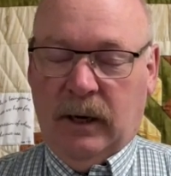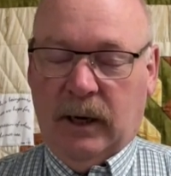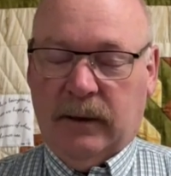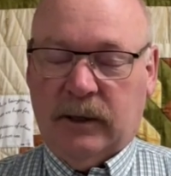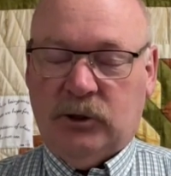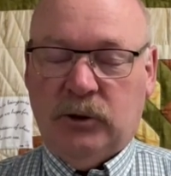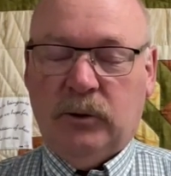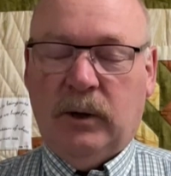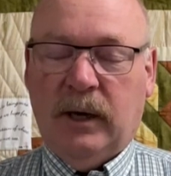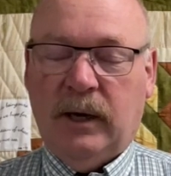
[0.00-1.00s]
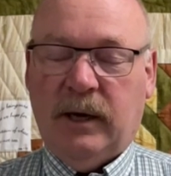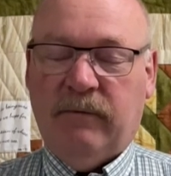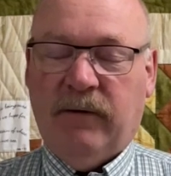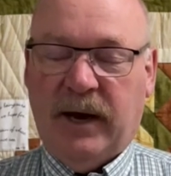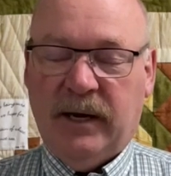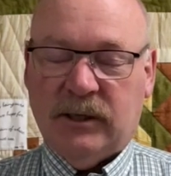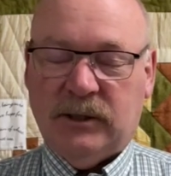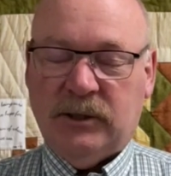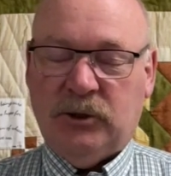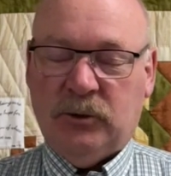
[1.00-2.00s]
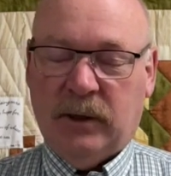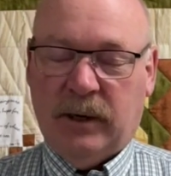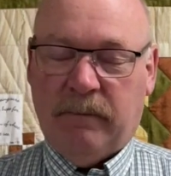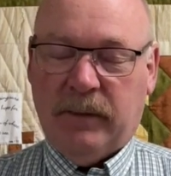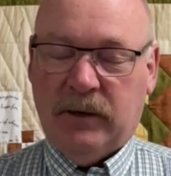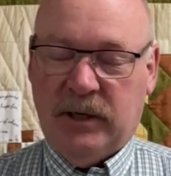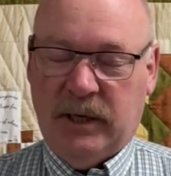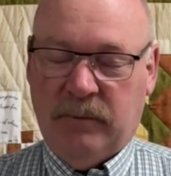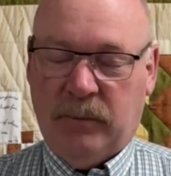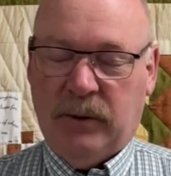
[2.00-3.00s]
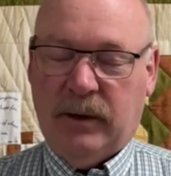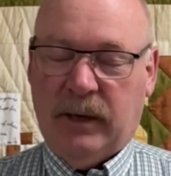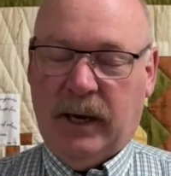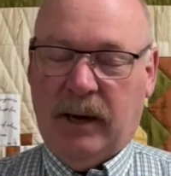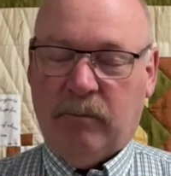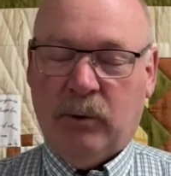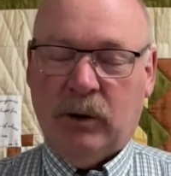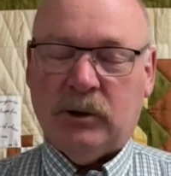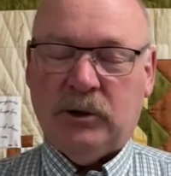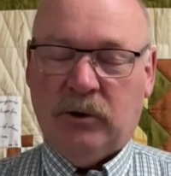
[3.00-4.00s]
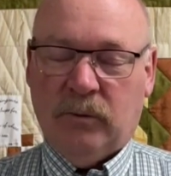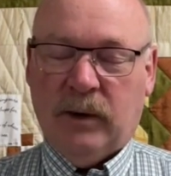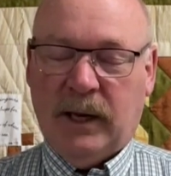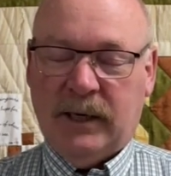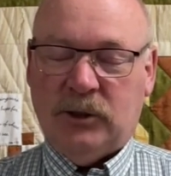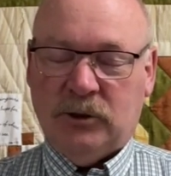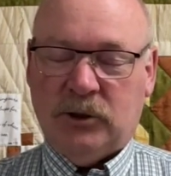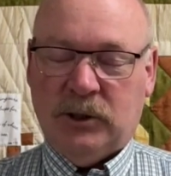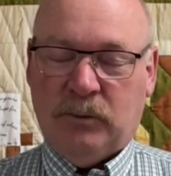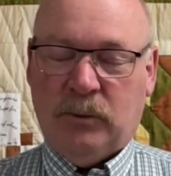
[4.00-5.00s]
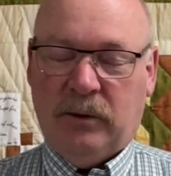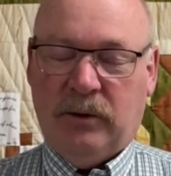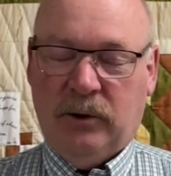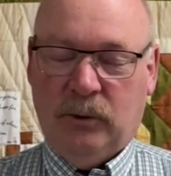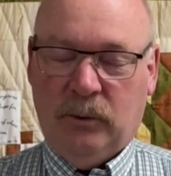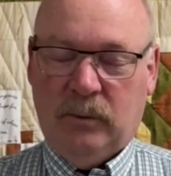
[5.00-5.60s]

And that you invite us into a deep and personal relationship with you.